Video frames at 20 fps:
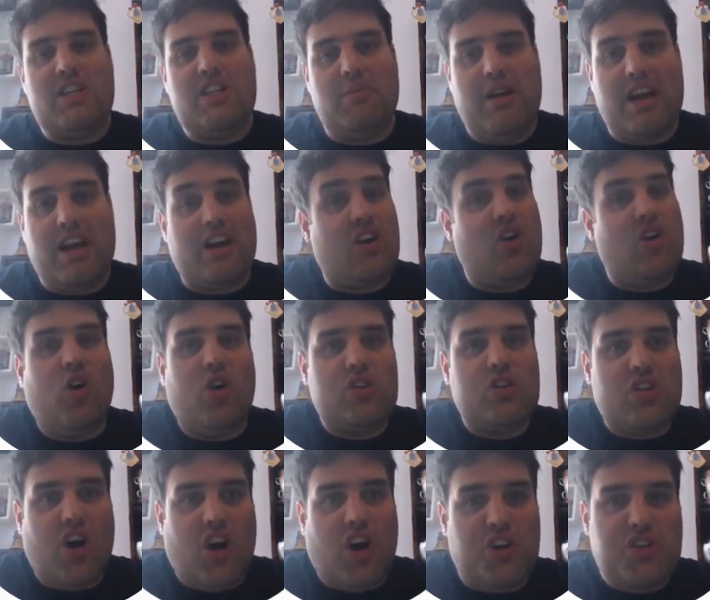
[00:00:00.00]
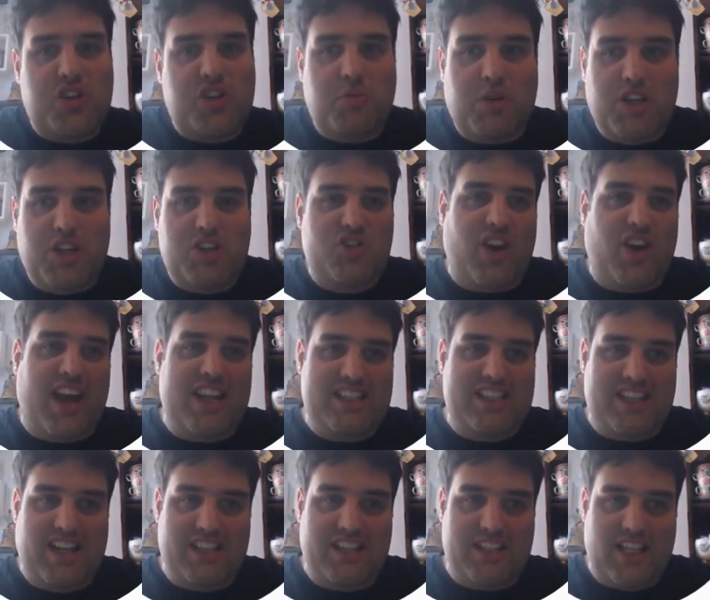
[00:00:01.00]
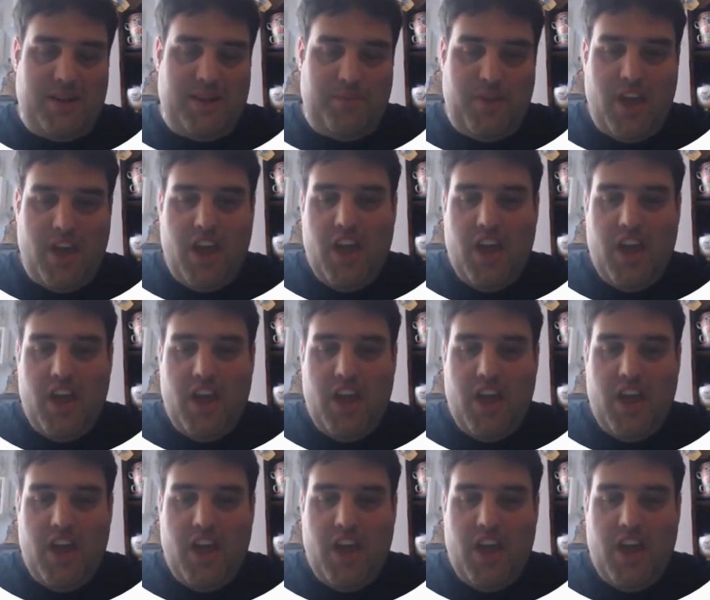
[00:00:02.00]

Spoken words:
to make a cold call to somebody to try and sell to them.